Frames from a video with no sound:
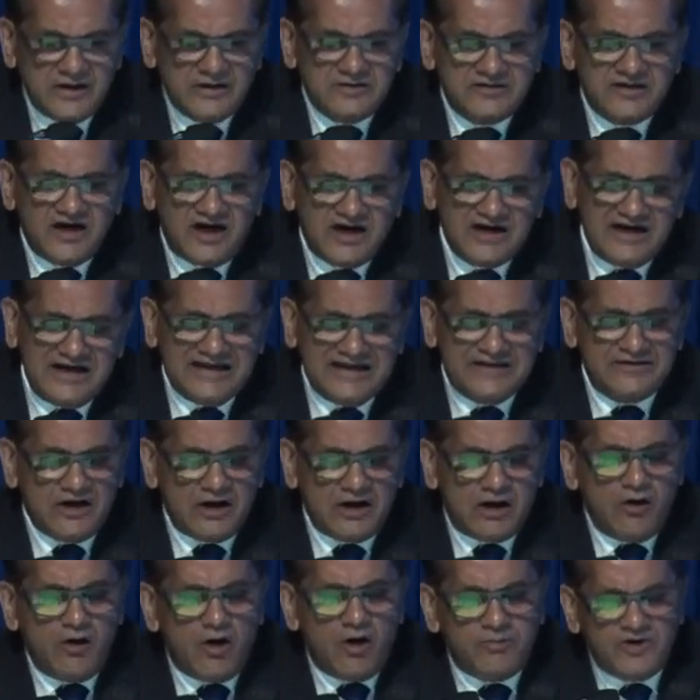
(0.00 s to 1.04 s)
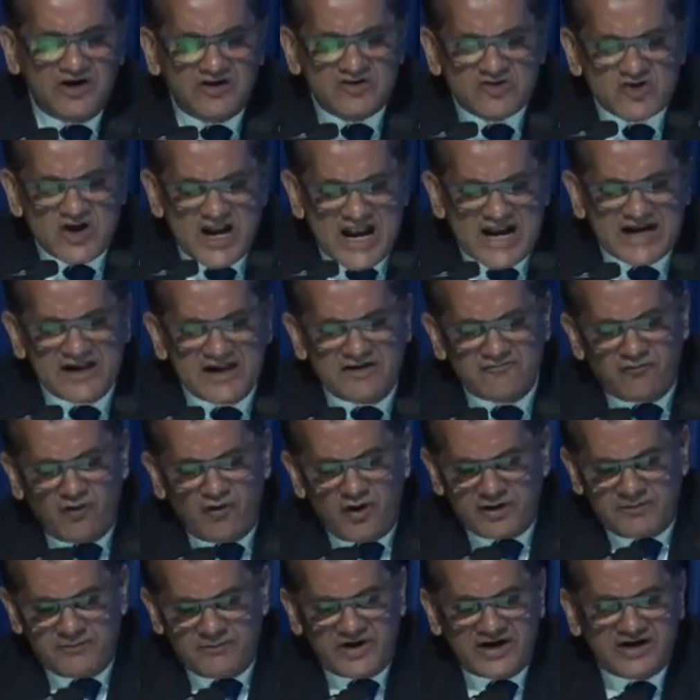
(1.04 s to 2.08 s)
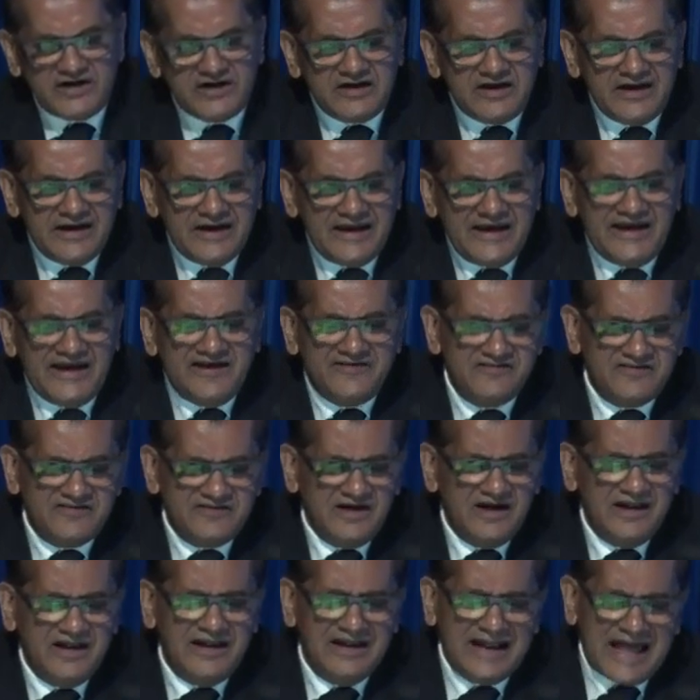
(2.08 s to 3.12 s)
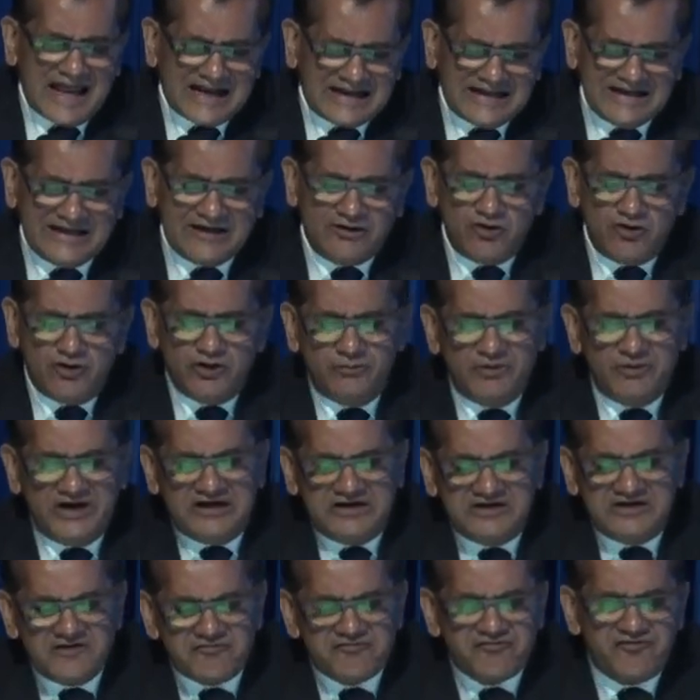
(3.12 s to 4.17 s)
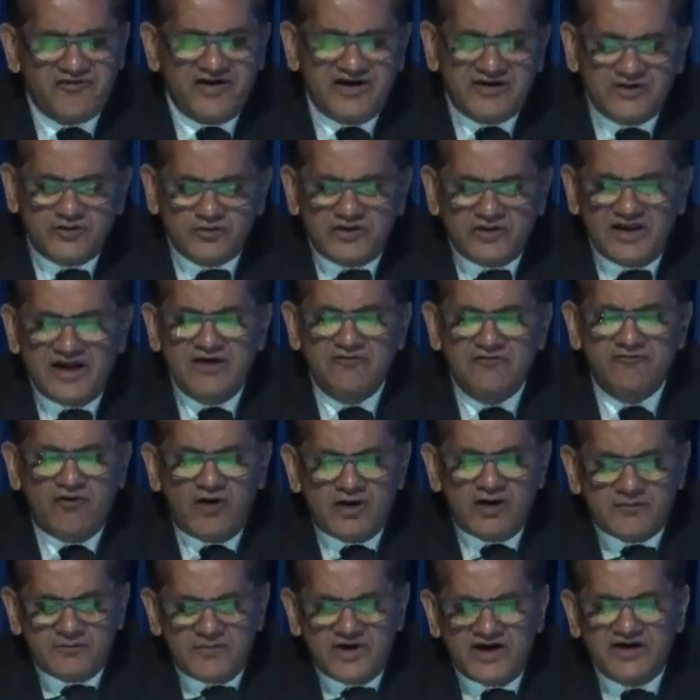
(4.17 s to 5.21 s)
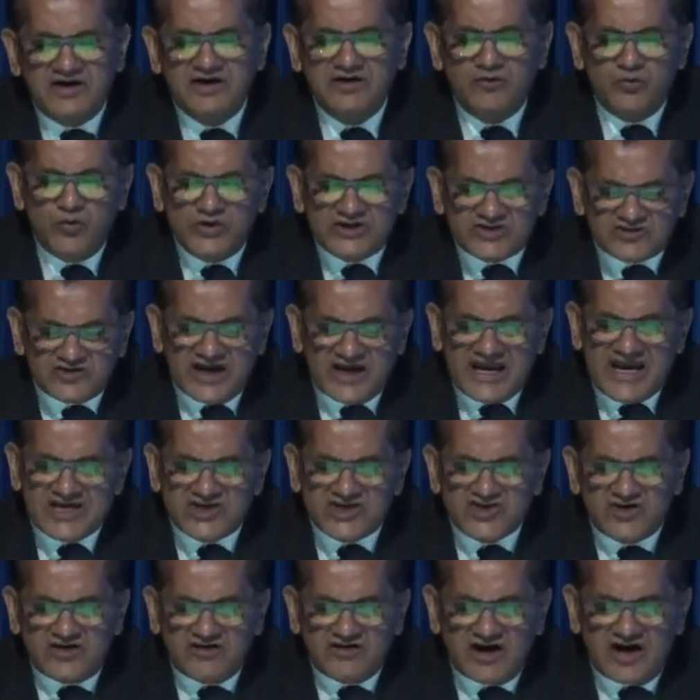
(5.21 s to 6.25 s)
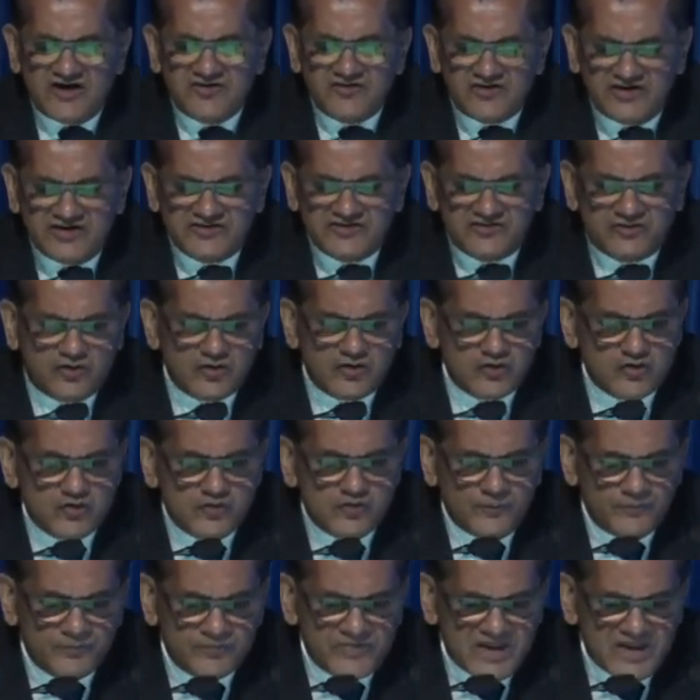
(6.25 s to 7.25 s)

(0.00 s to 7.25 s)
Thirdly, the global trade environment is likely going to be different to the environment in which the Asian countries grew.